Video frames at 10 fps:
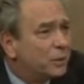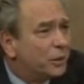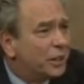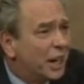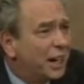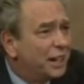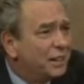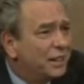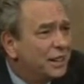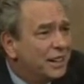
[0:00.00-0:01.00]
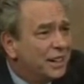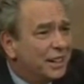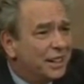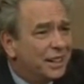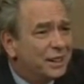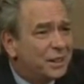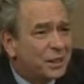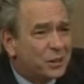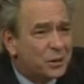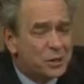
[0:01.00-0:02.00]
ordained into
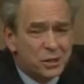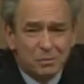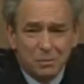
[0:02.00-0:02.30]
the Christian